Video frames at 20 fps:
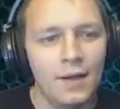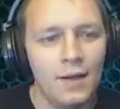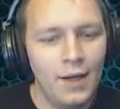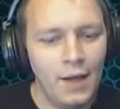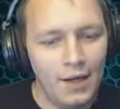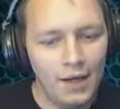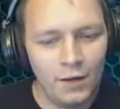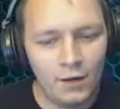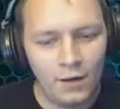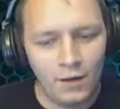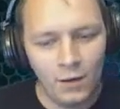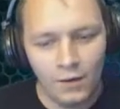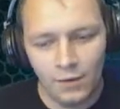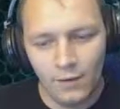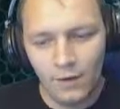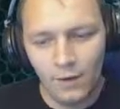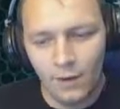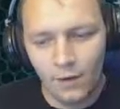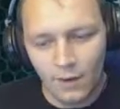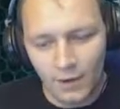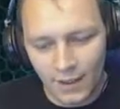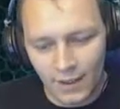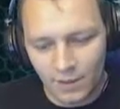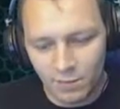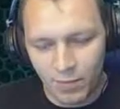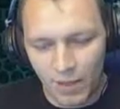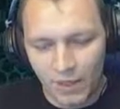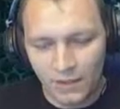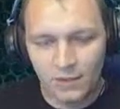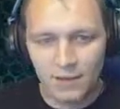and I got all the
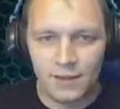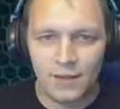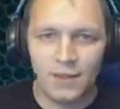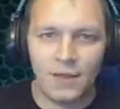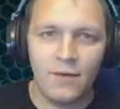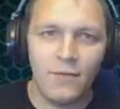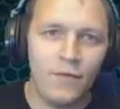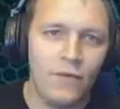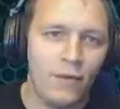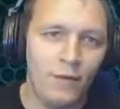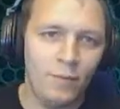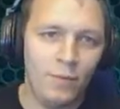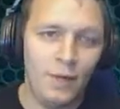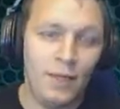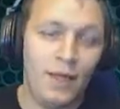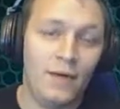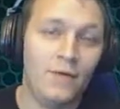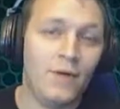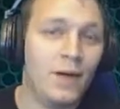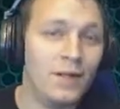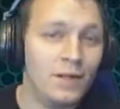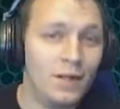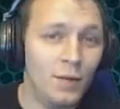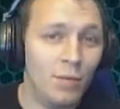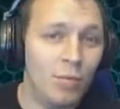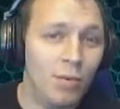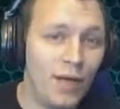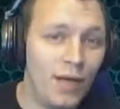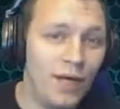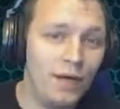expansions and everything, but never
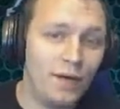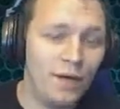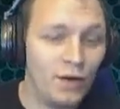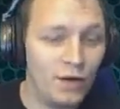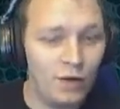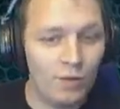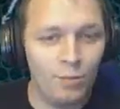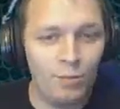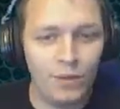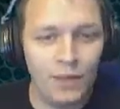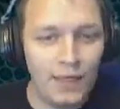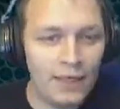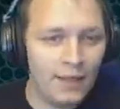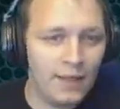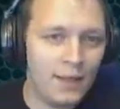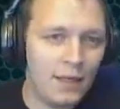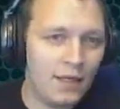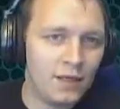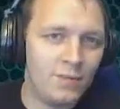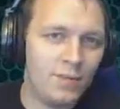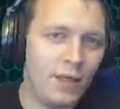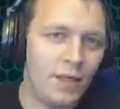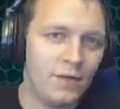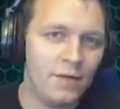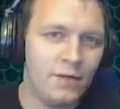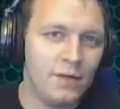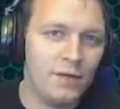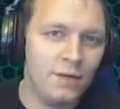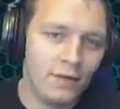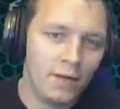actually played and completed the
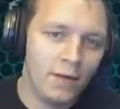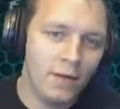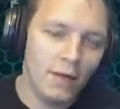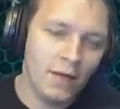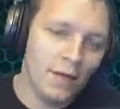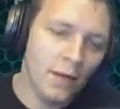expansions.